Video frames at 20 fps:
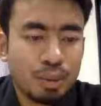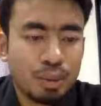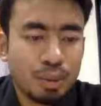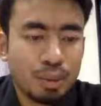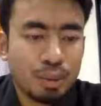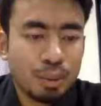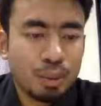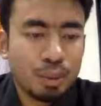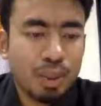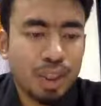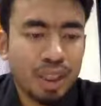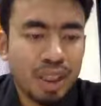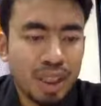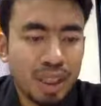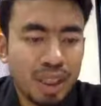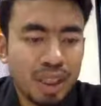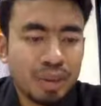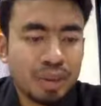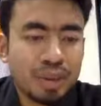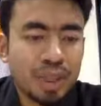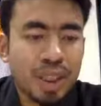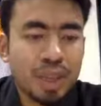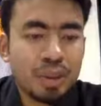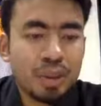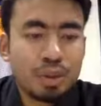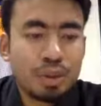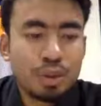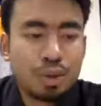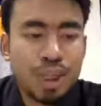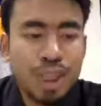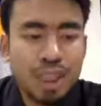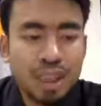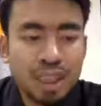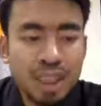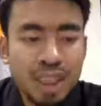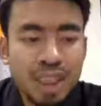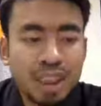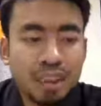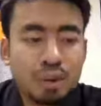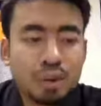we are trying to
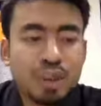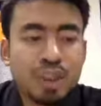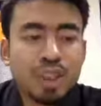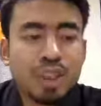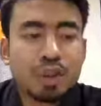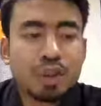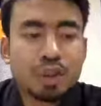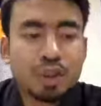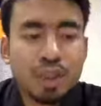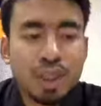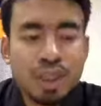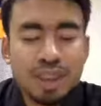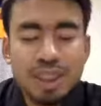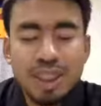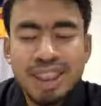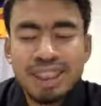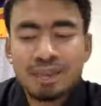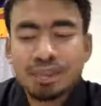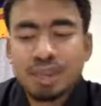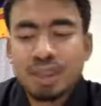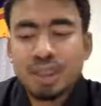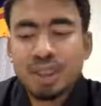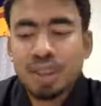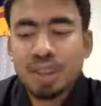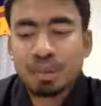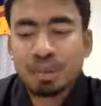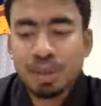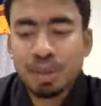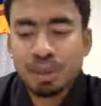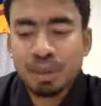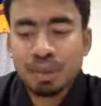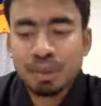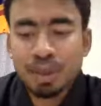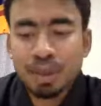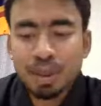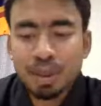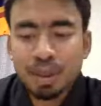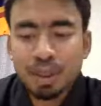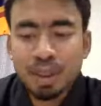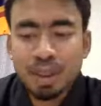engage with students as much as
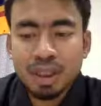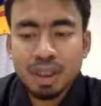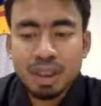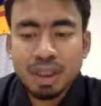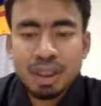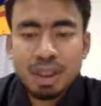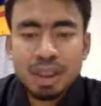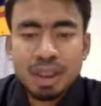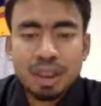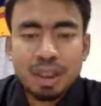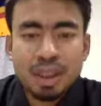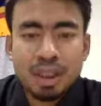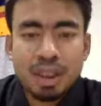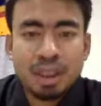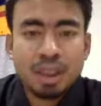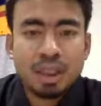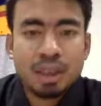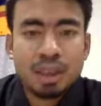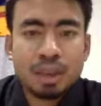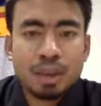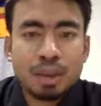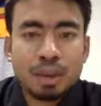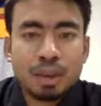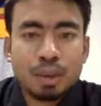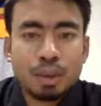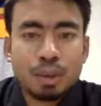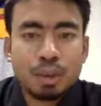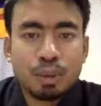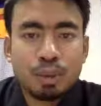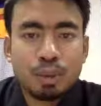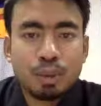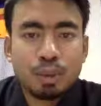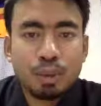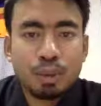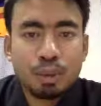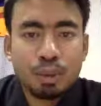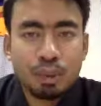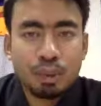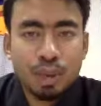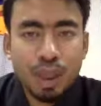possible. Uh,
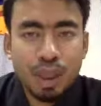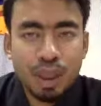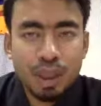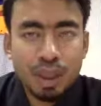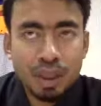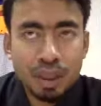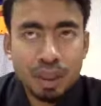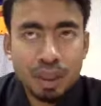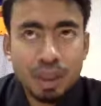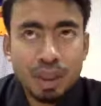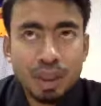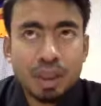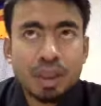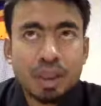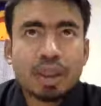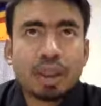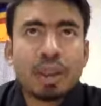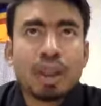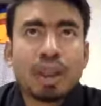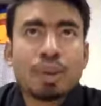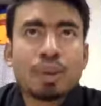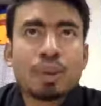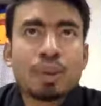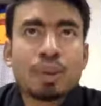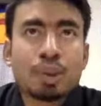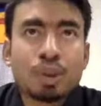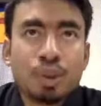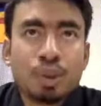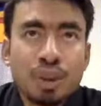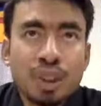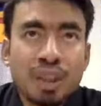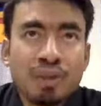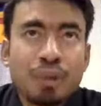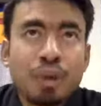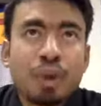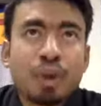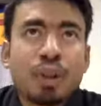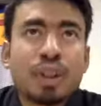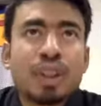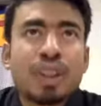I think our schools have
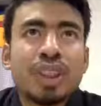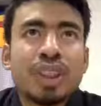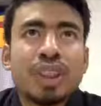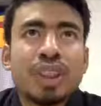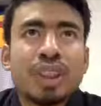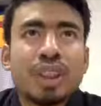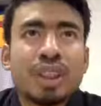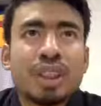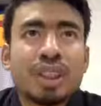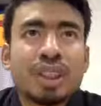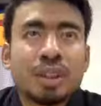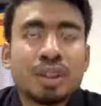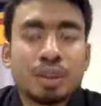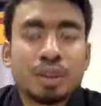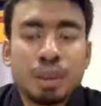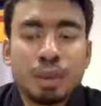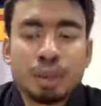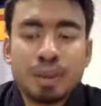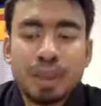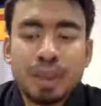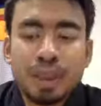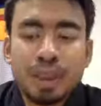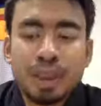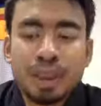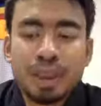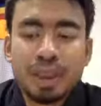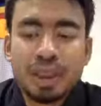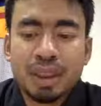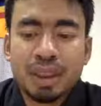already incorporated